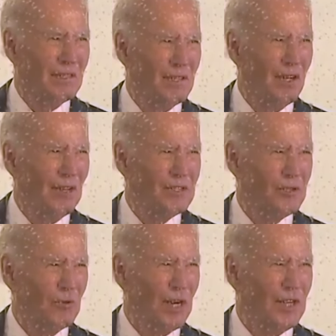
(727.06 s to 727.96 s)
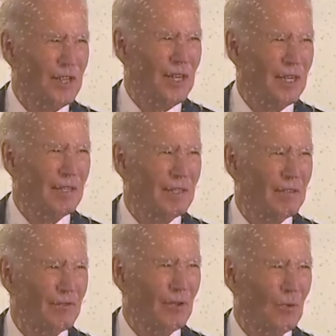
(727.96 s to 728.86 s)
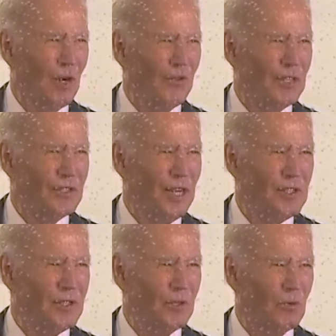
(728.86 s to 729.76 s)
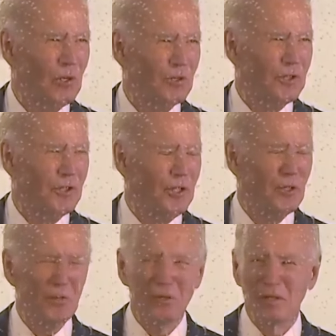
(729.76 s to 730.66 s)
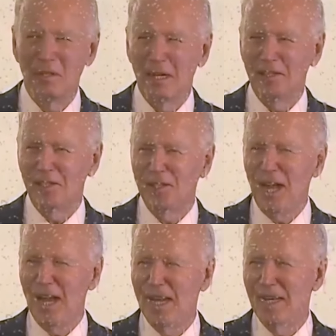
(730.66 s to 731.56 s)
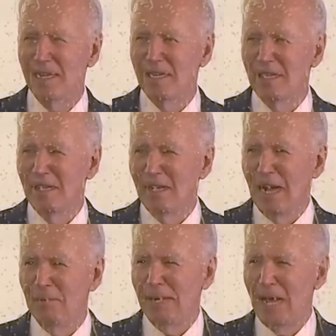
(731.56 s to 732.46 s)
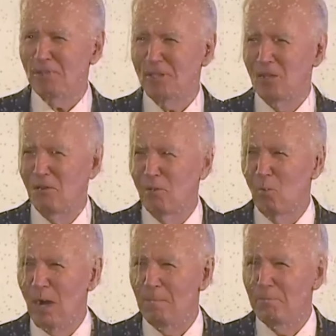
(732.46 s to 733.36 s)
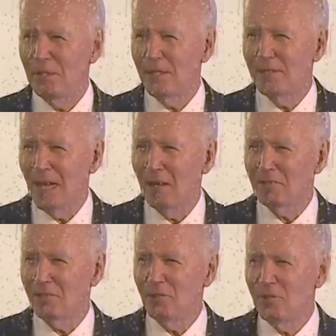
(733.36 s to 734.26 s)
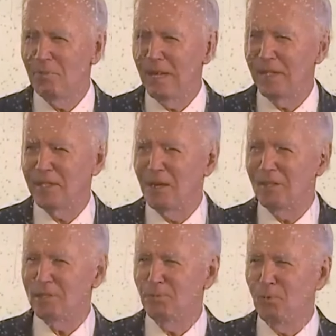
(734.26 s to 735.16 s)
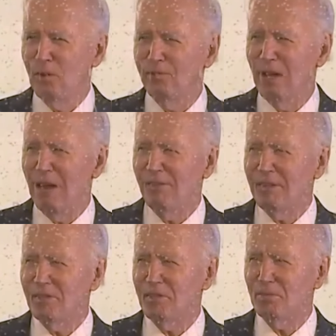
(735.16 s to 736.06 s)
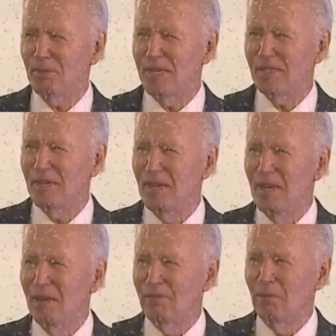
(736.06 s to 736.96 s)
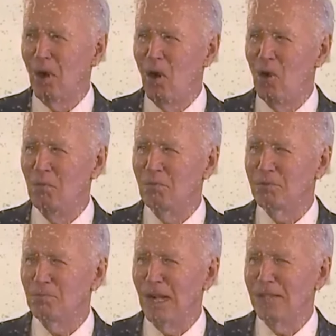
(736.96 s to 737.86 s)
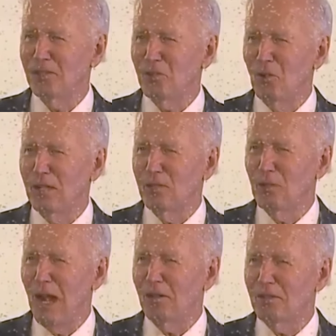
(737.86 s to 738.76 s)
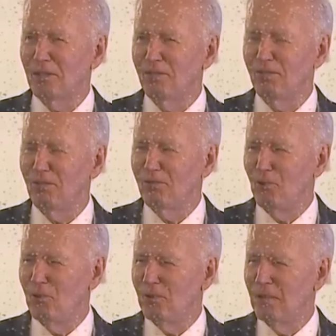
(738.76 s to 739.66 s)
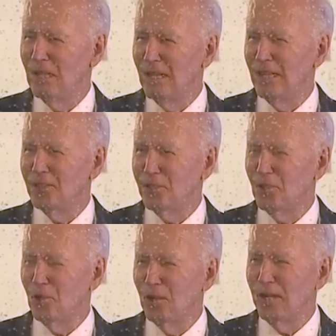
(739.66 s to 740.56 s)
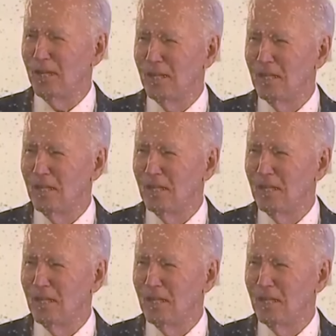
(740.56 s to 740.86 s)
You know, that's the right thing for the wealthiest nation in the world to do. And today, I'm announcing over $1 billion in new humanitarian support for Africans displaced from homes by historic droughts and food insecurity.